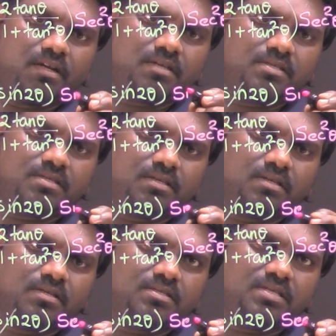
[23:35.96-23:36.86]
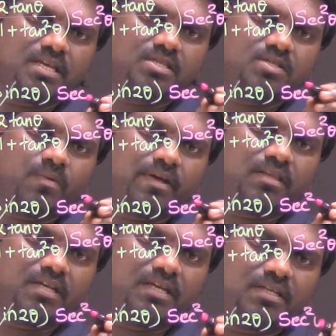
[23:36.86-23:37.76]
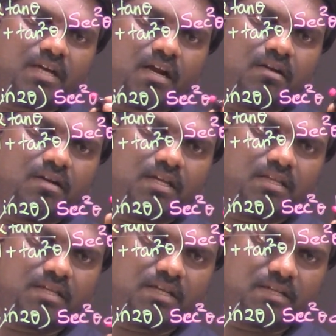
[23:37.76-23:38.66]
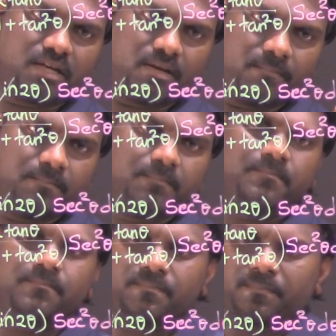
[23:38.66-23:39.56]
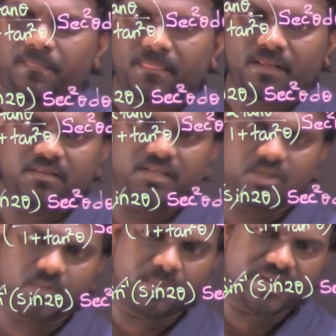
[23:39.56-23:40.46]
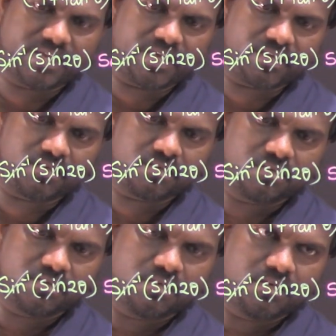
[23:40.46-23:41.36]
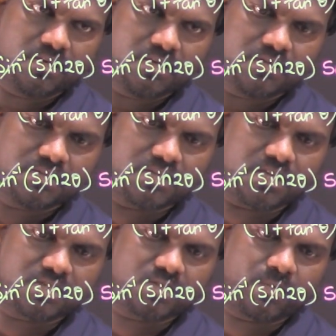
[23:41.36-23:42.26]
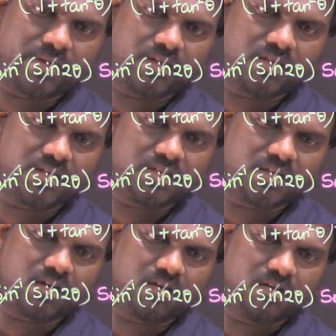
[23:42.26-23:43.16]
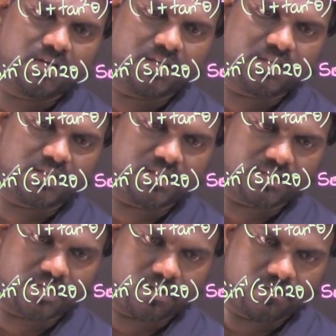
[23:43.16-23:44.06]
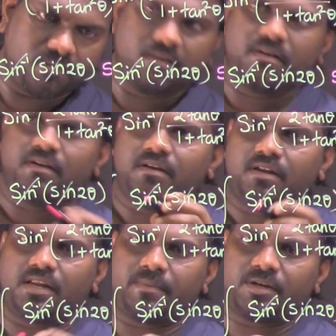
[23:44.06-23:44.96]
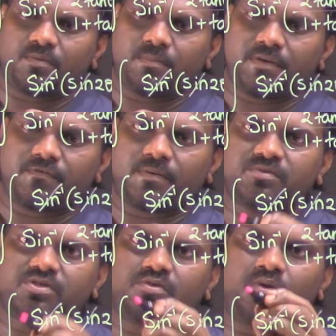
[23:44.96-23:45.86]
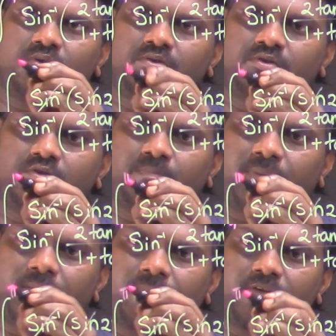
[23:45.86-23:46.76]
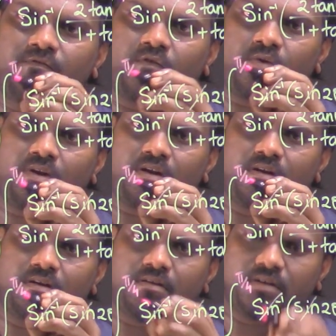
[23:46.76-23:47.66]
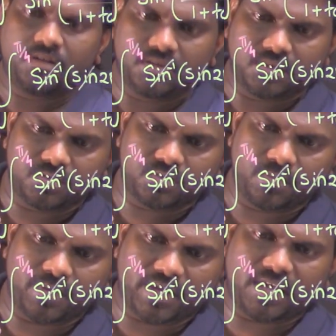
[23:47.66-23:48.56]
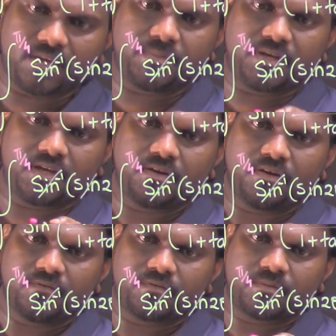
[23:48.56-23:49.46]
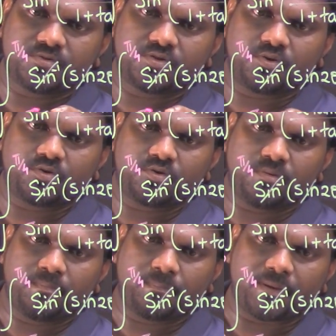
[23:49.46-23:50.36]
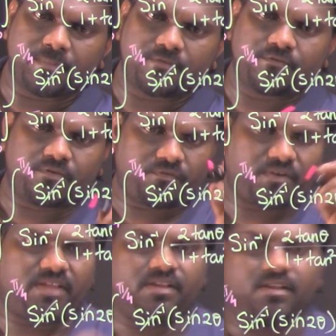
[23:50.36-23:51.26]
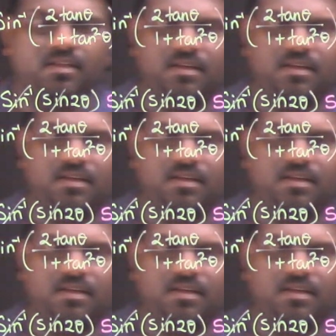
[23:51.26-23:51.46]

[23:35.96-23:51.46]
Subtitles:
It is sec square theta d theta. This will be again sec square theta d theta. Limit would be from 0 to pi by 4. This would again be from 0 to pi by 4. Fine.